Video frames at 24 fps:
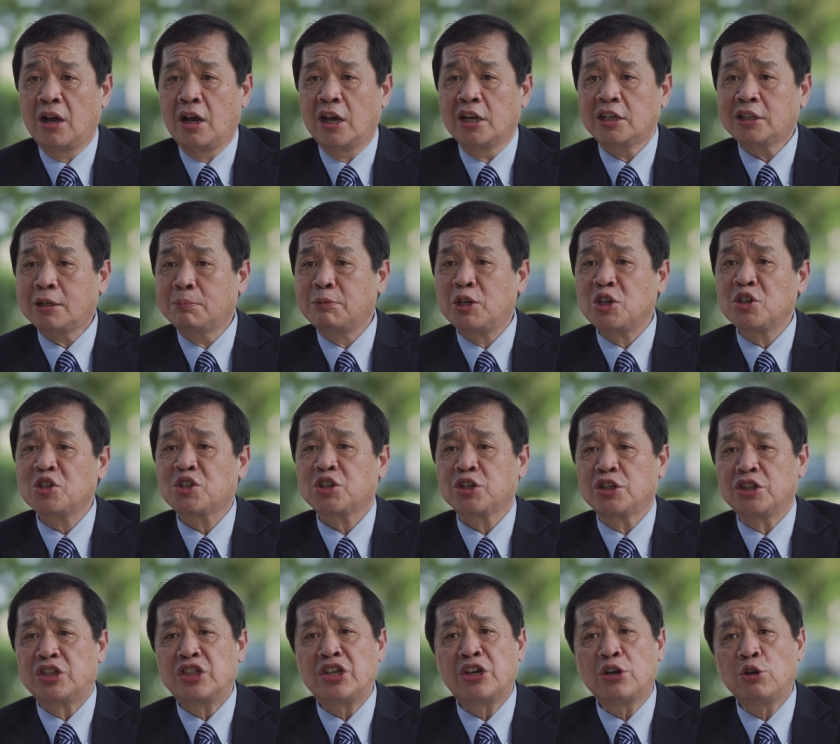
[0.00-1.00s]
It means
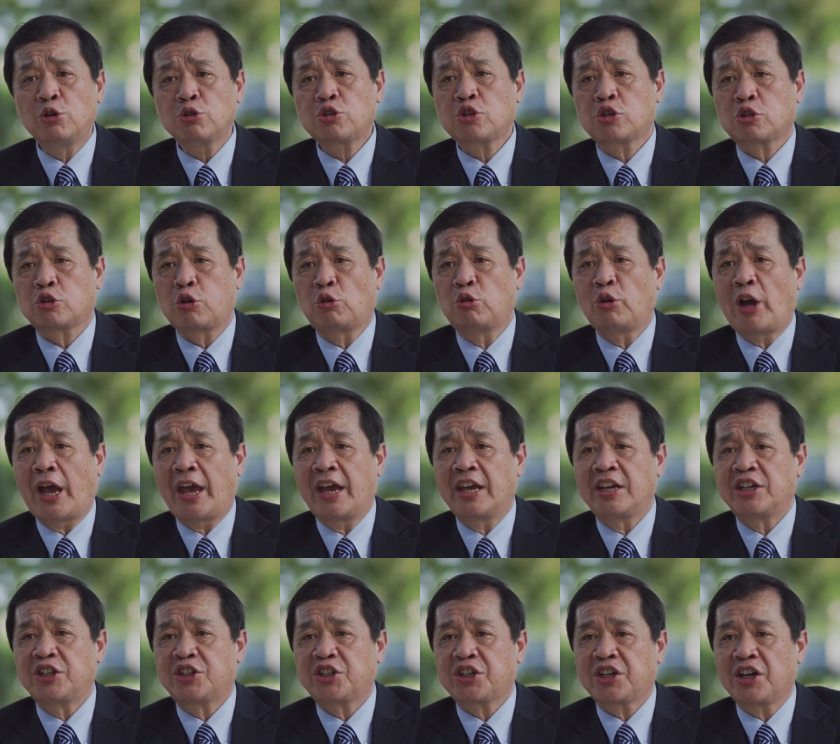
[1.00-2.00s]
New Stone
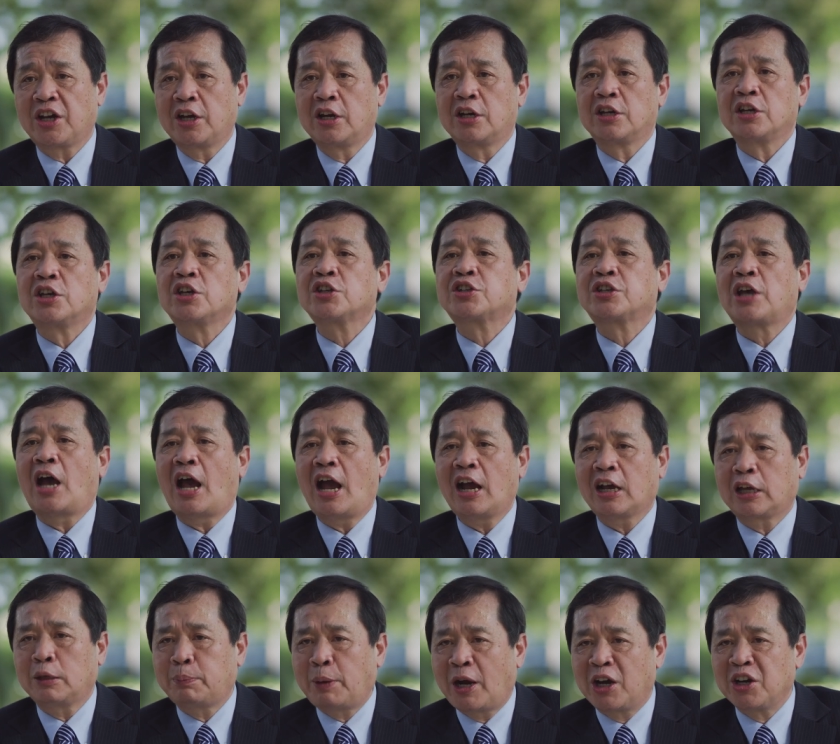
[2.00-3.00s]
Age is
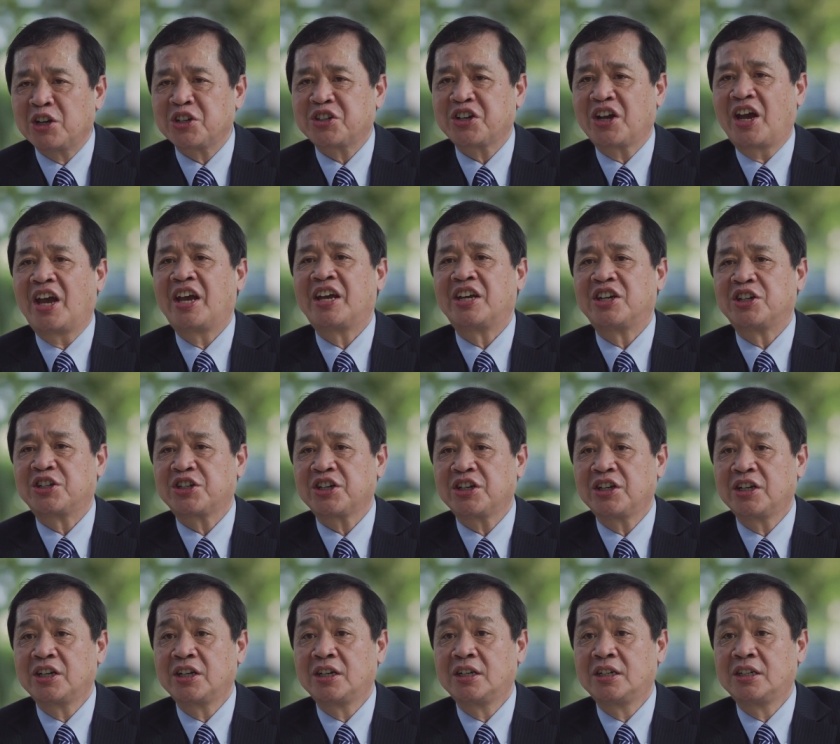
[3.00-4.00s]
acupuncture age.
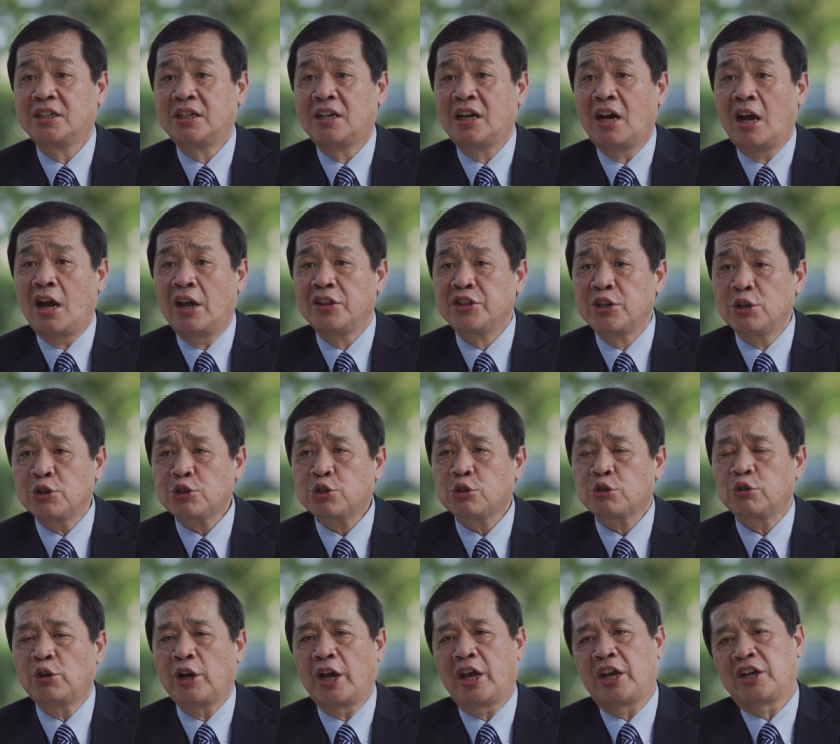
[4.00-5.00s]
New
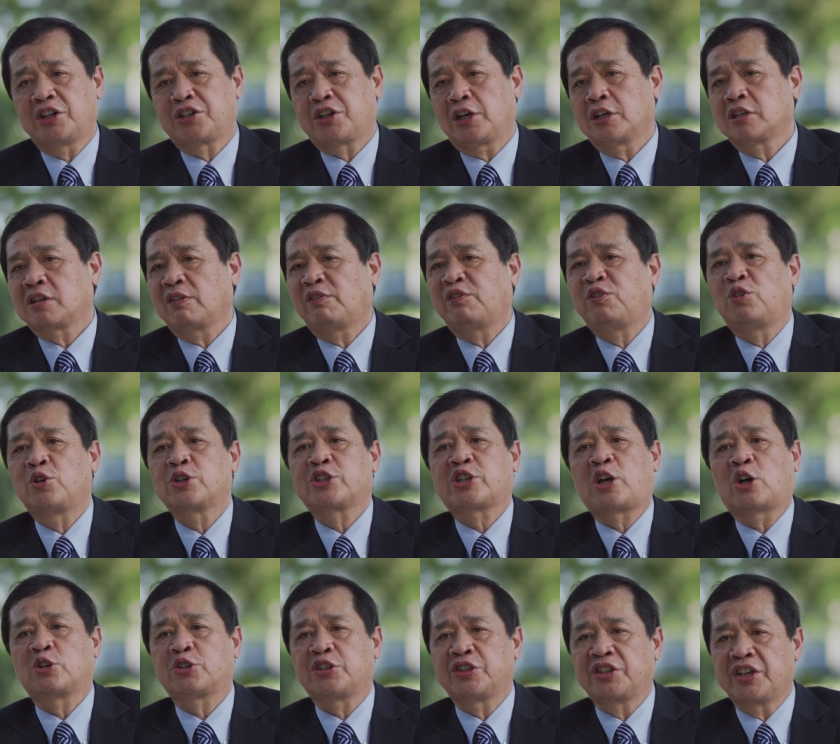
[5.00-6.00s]
Stone Age is
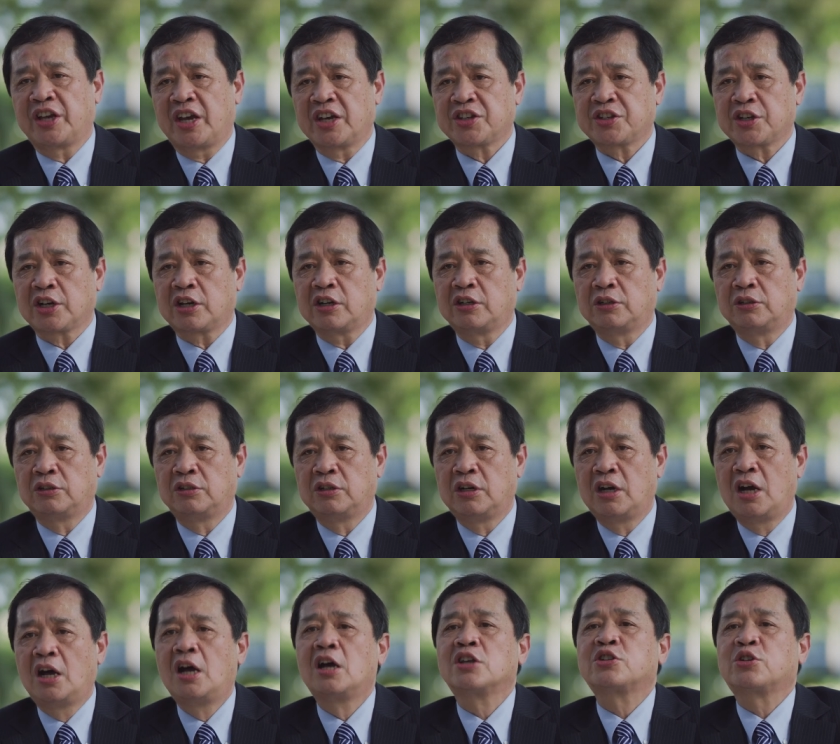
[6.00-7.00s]
4,000 years ago.
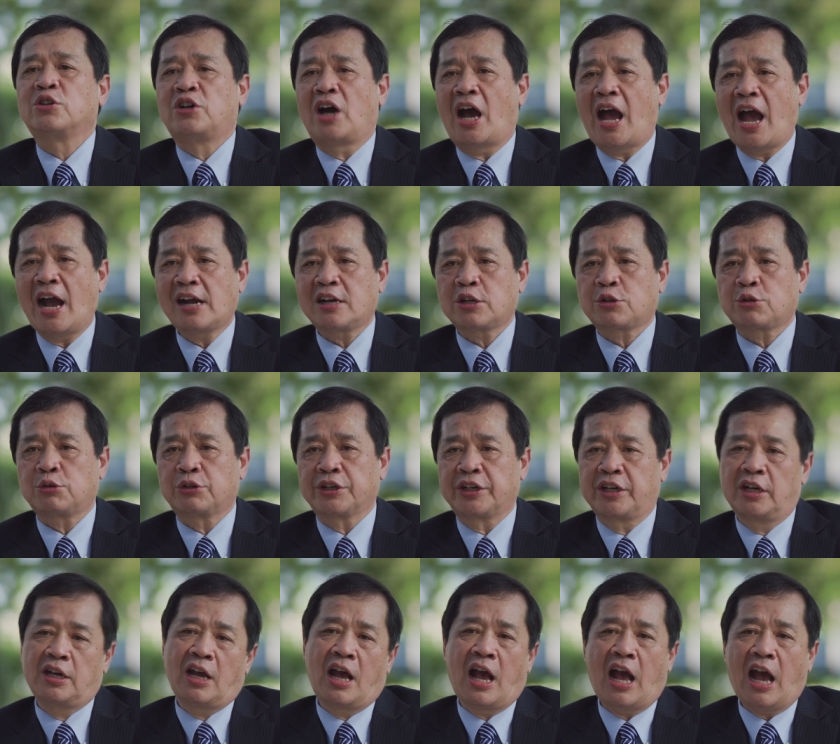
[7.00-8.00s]
So actually,
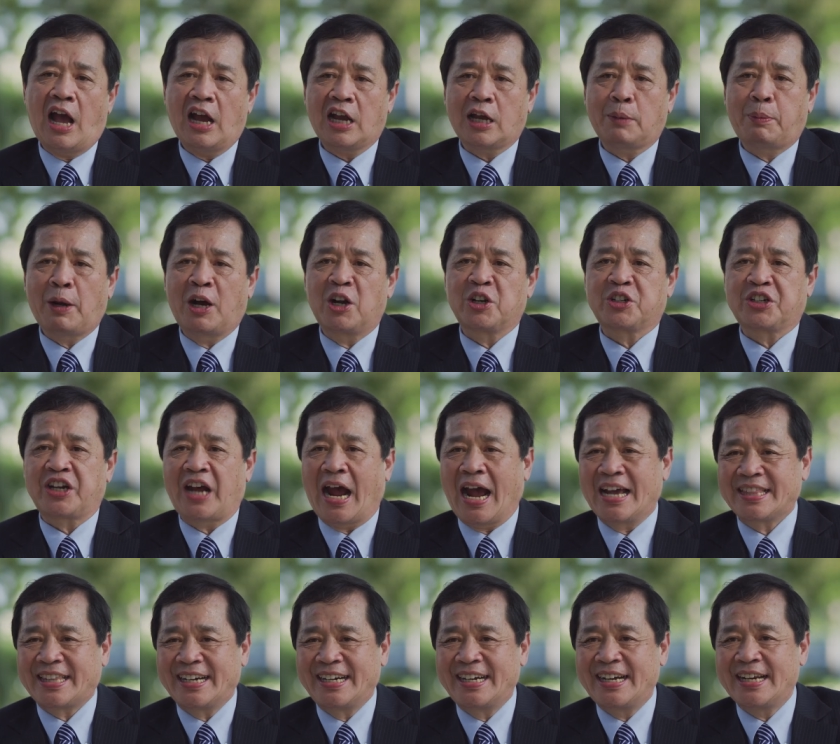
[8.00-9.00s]
acupuncture
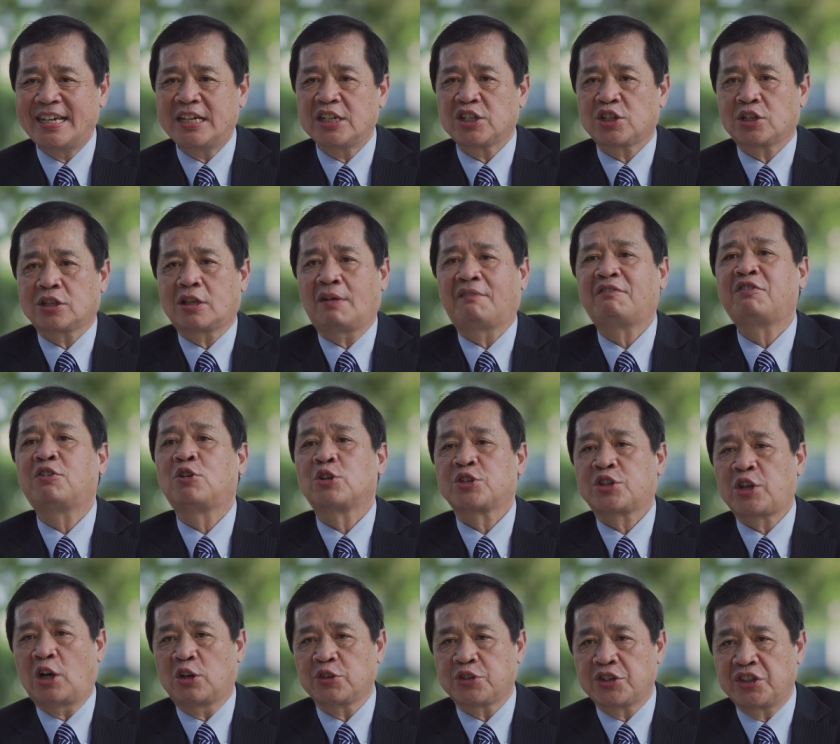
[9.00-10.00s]
at least
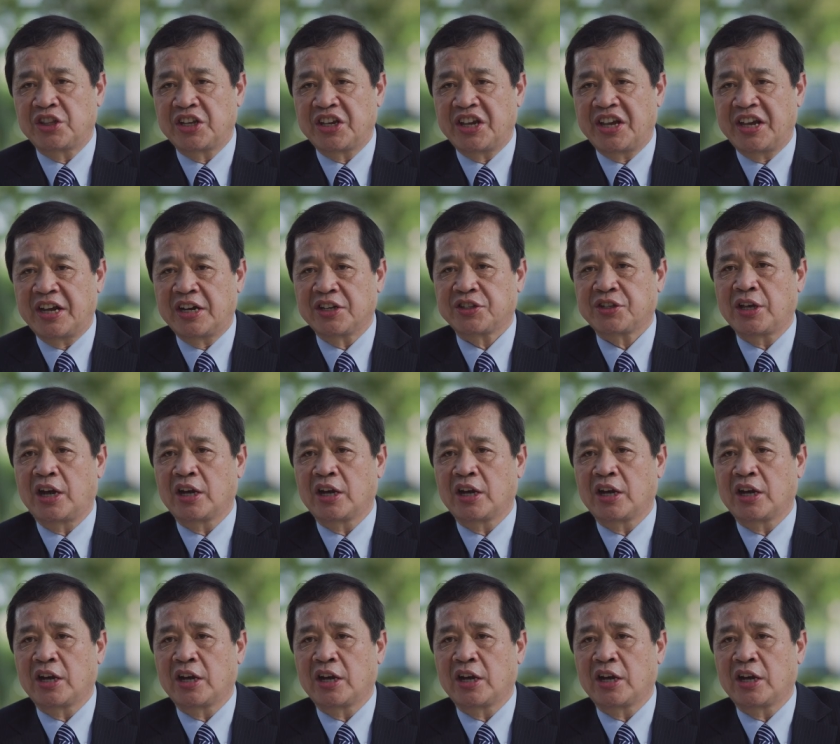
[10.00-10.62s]
4,000 years